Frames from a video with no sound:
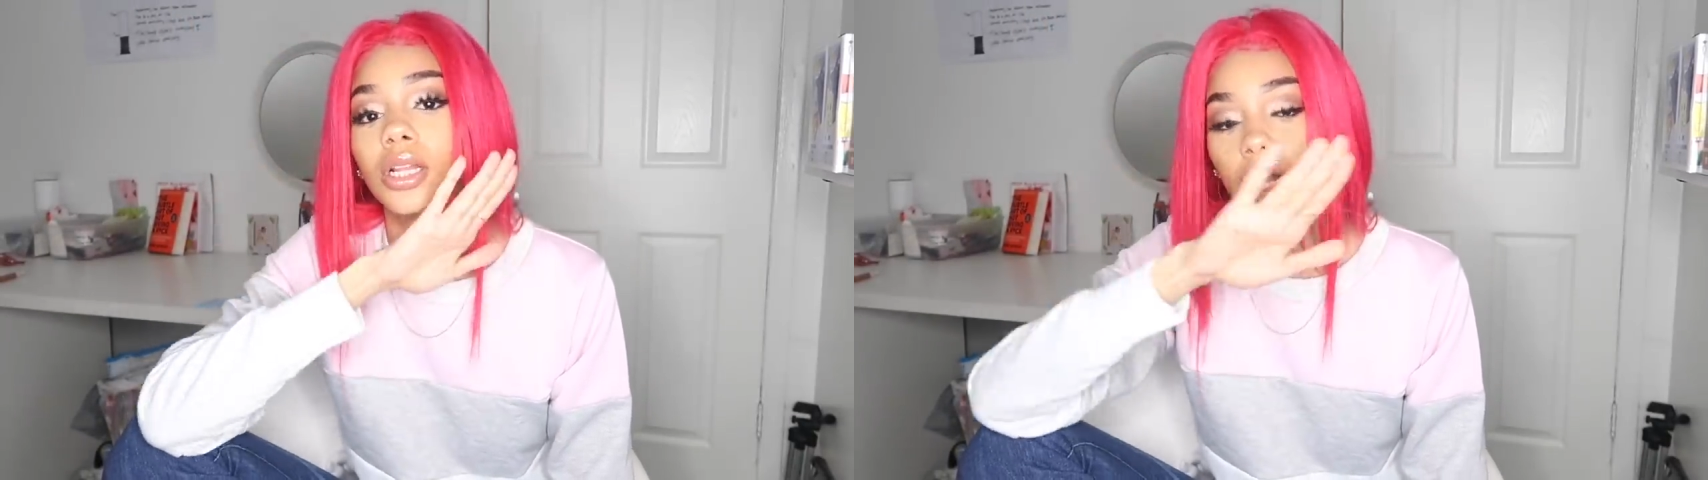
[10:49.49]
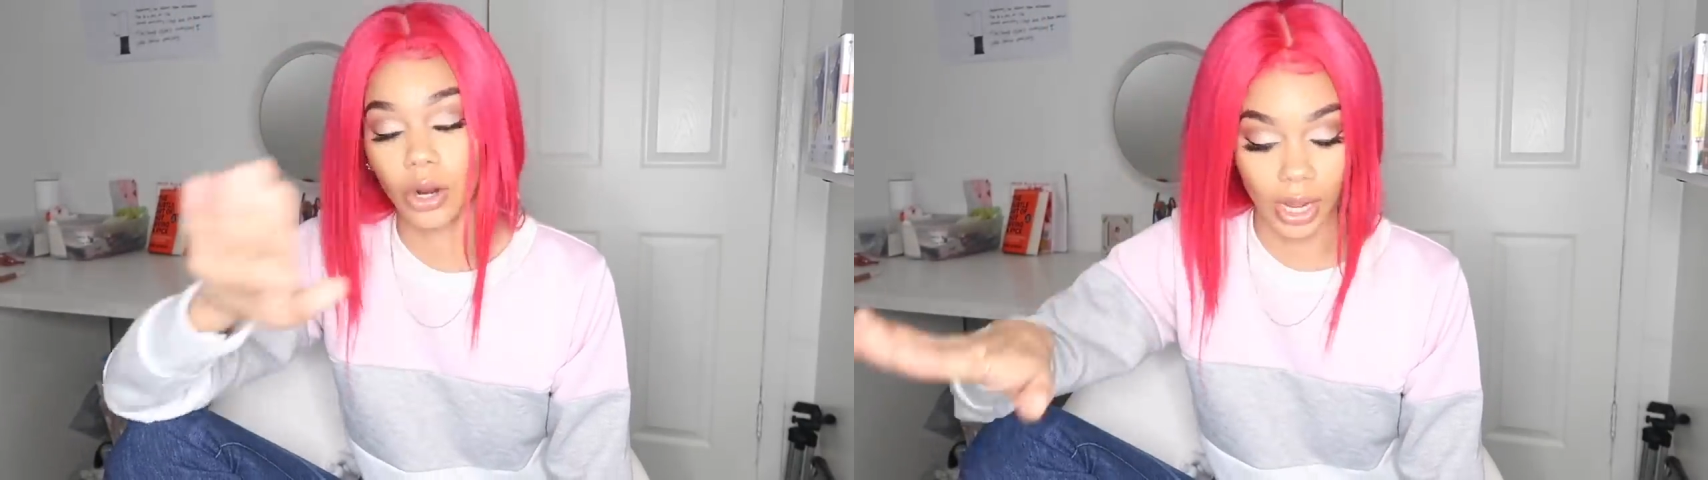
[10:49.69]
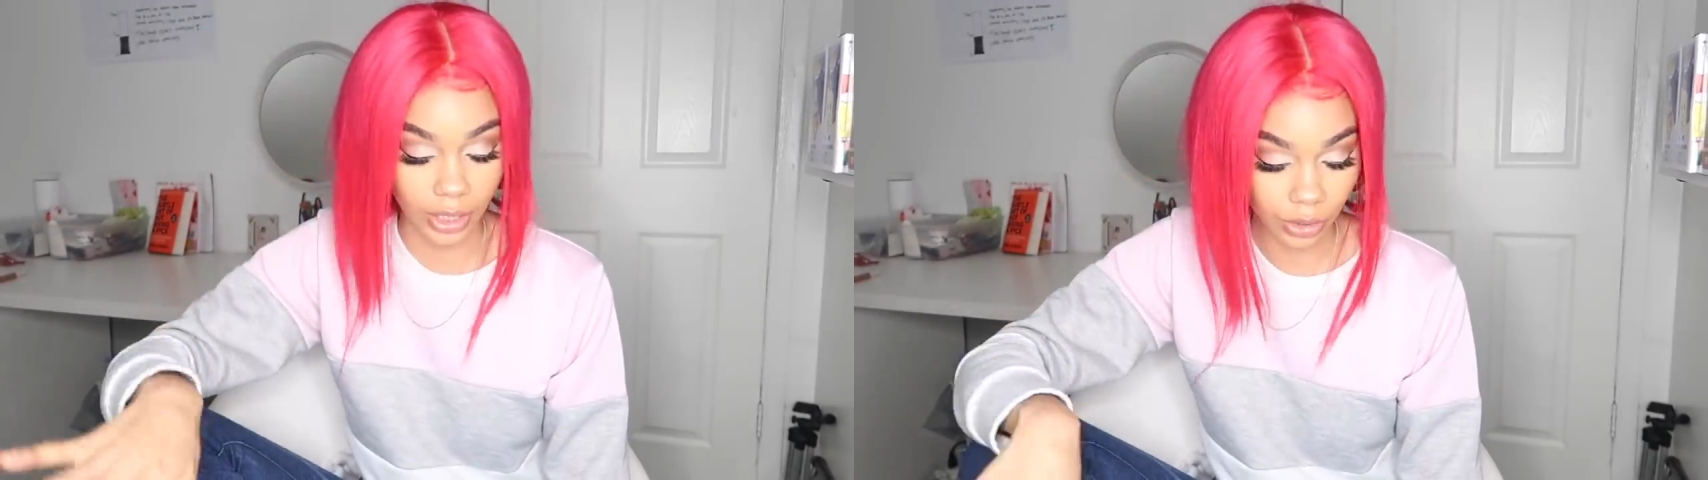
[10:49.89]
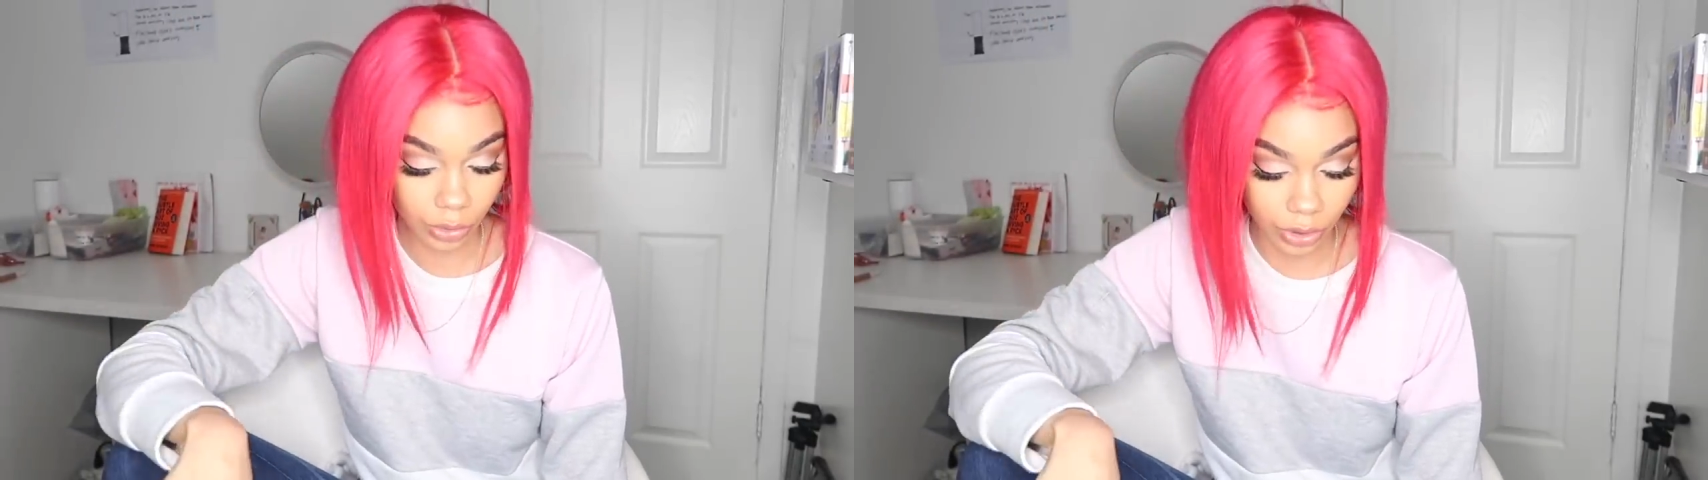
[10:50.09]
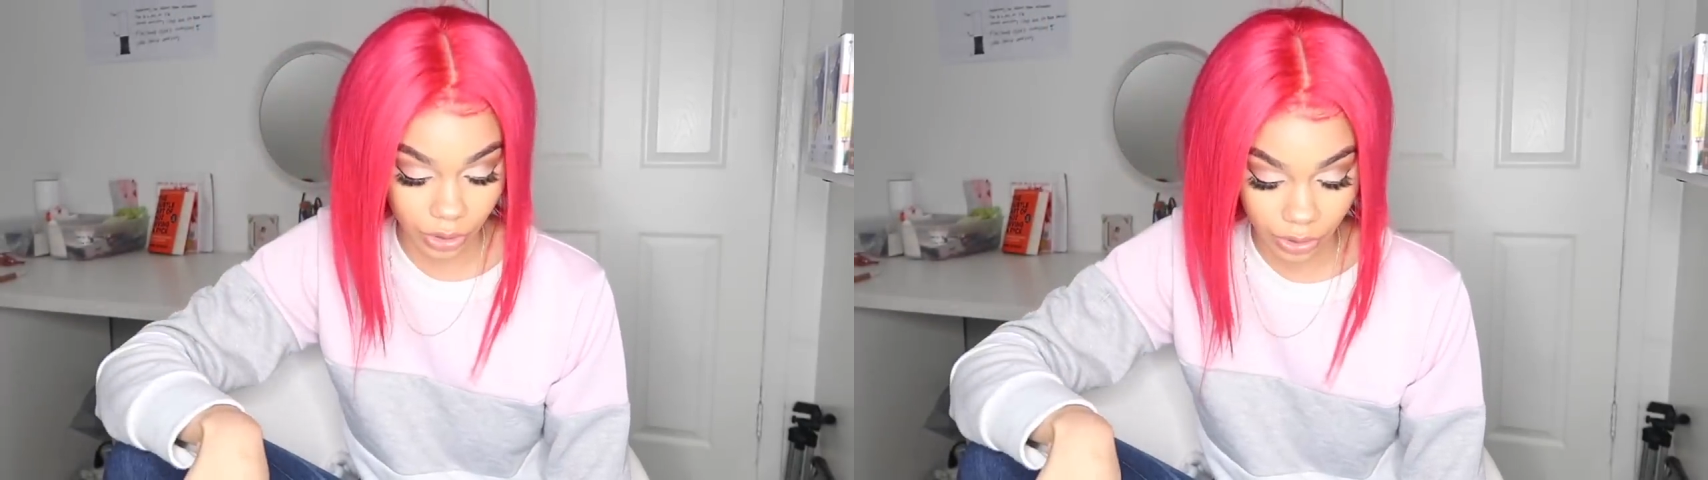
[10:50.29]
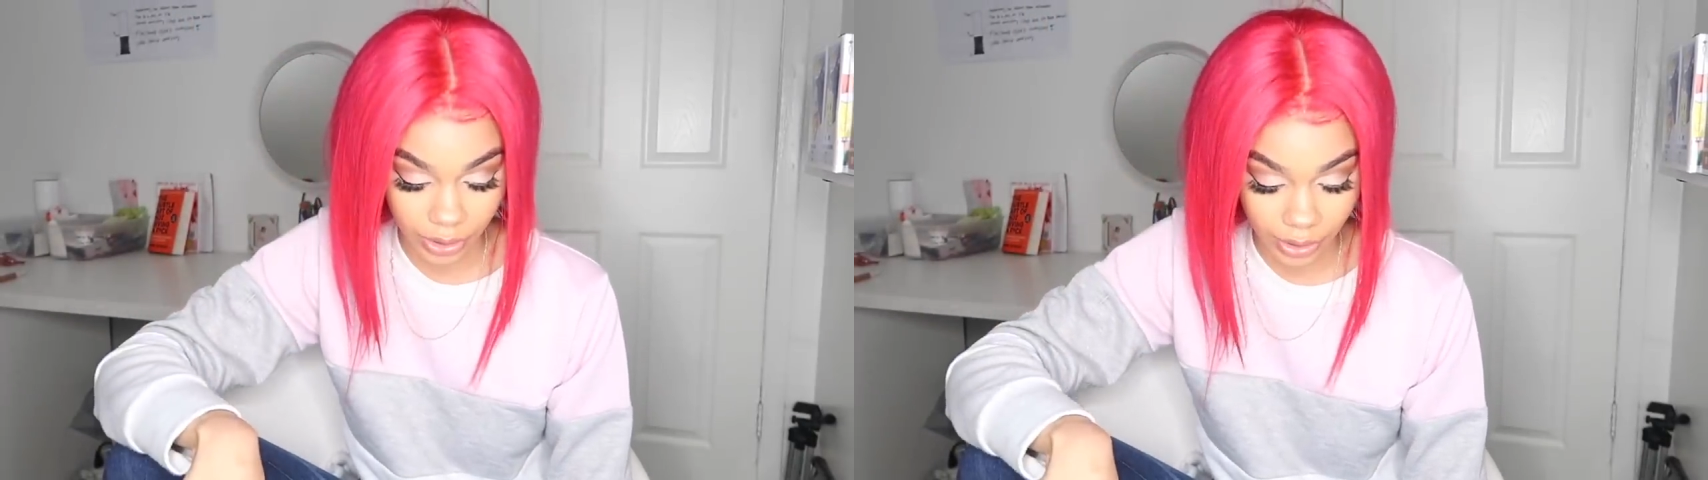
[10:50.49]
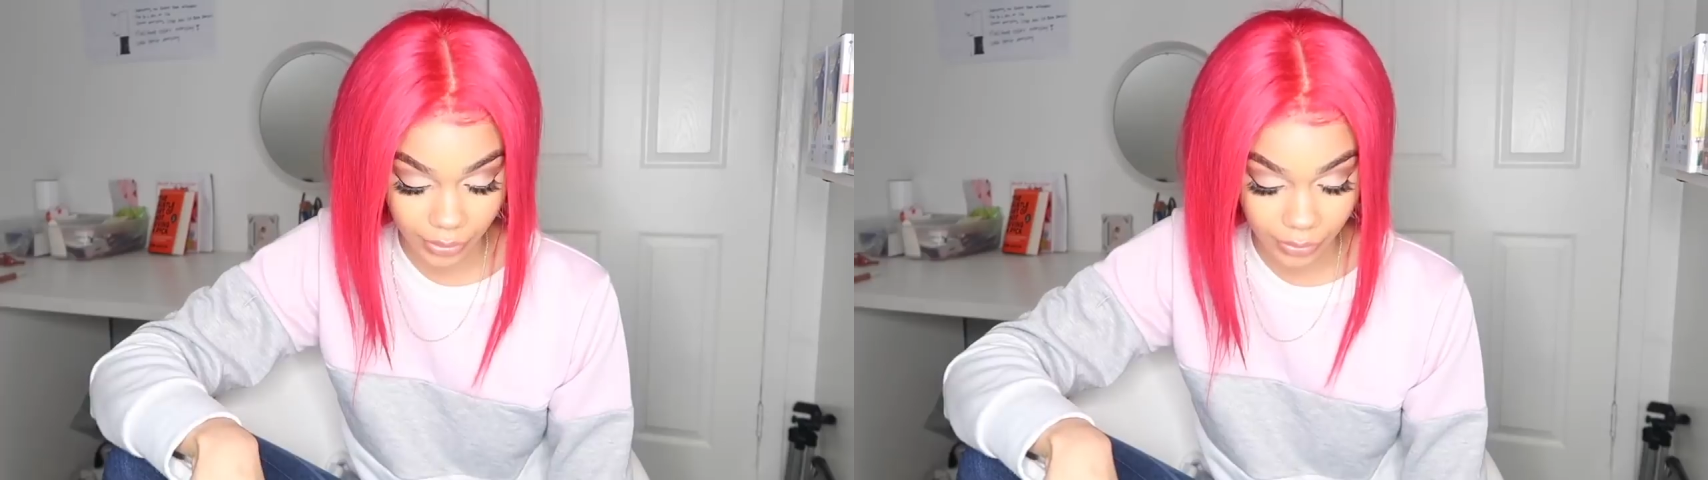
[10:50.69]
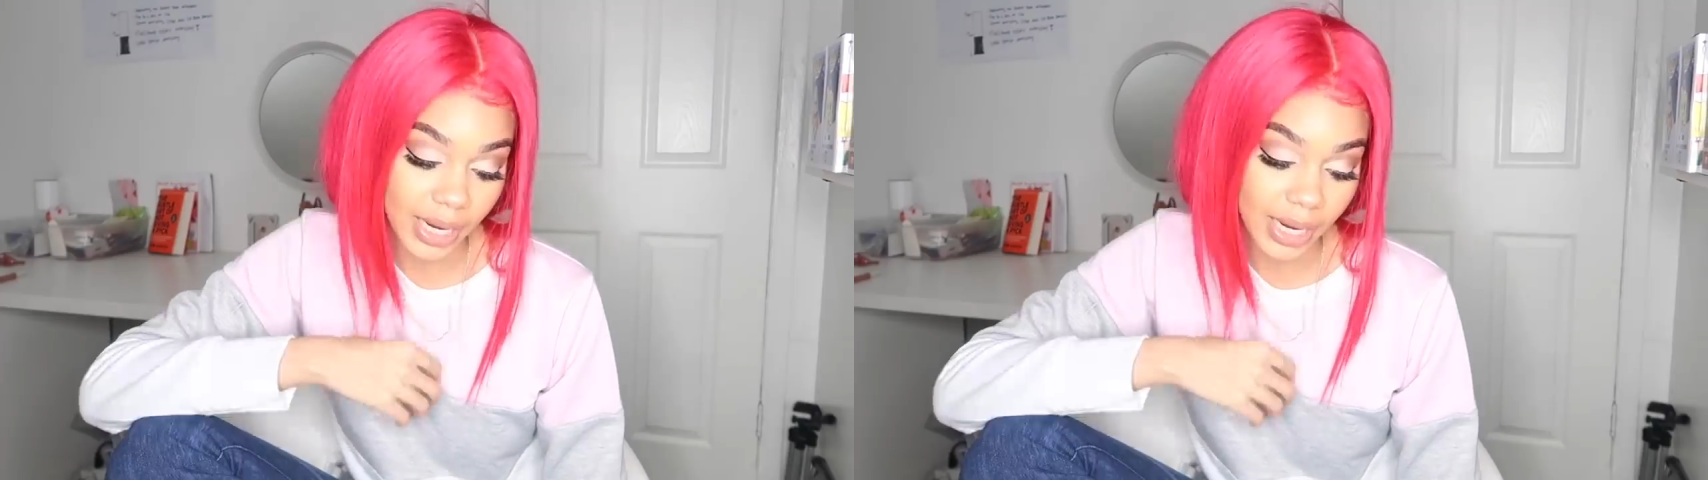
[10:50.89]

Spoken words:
Learn how to do it yourself.